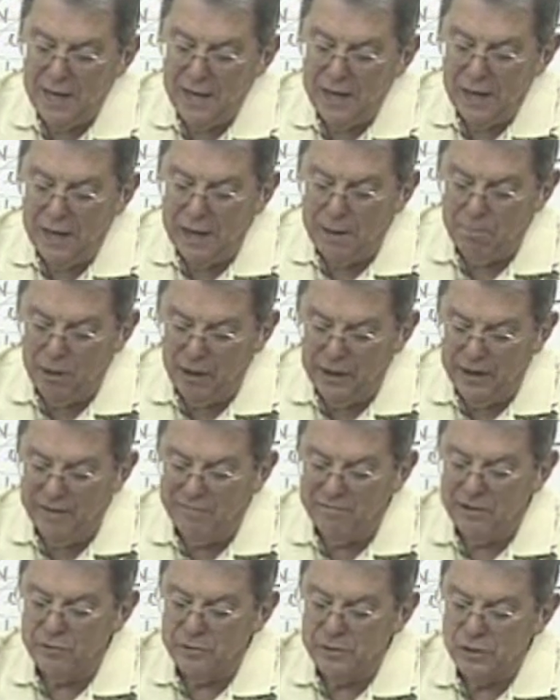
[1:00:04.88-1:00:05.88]
he
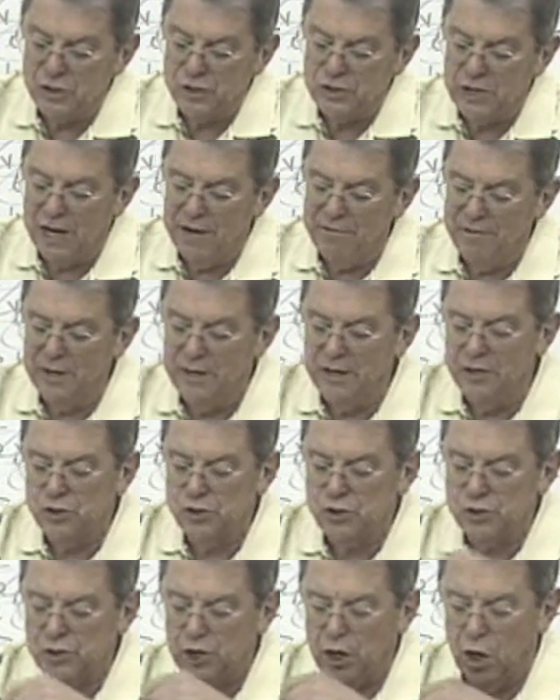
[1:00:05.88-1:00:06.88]
believed he was saving
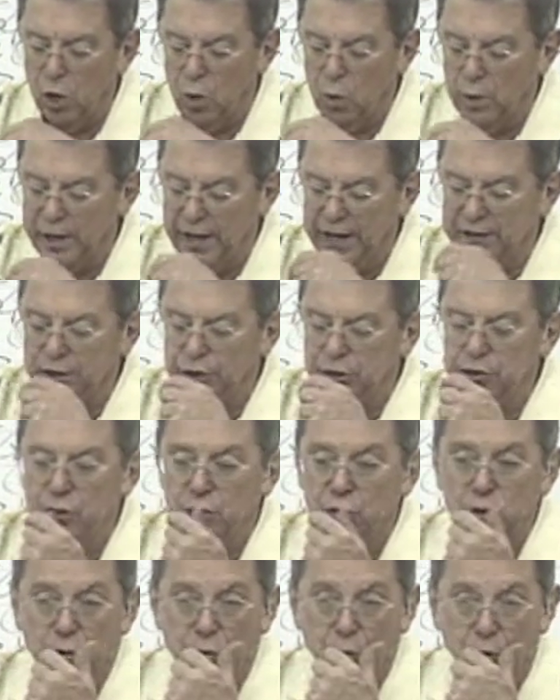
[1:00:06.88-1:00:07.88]
his soul. He had to
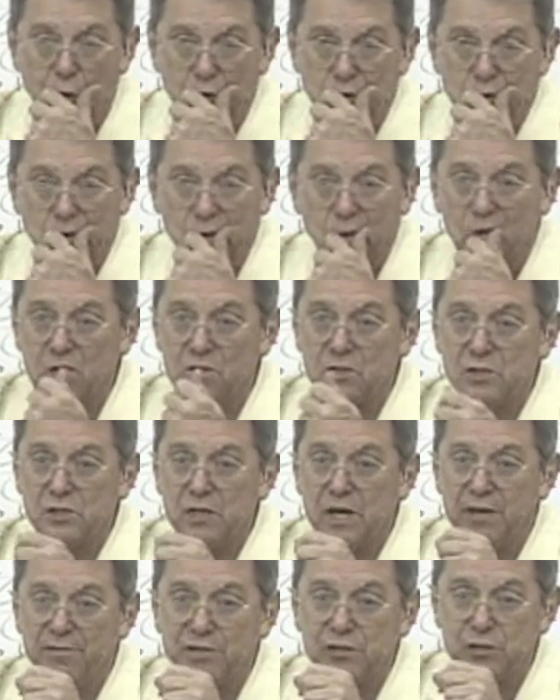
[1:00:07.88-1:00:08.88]
do good works in order to
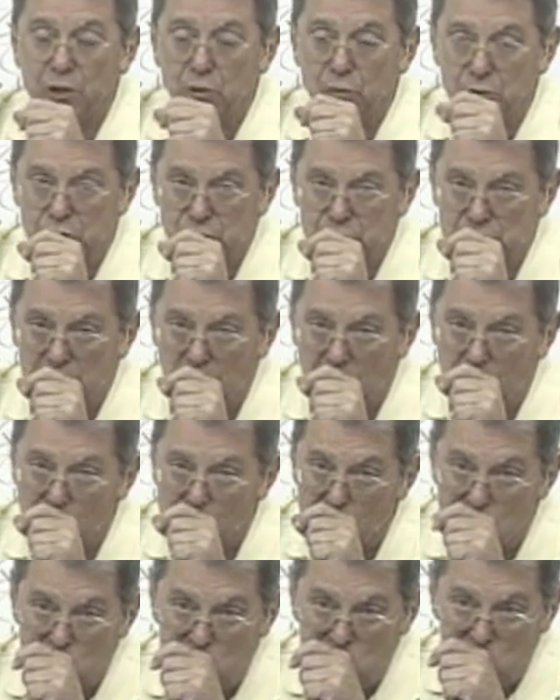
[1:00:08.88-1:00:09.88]
save his own soul.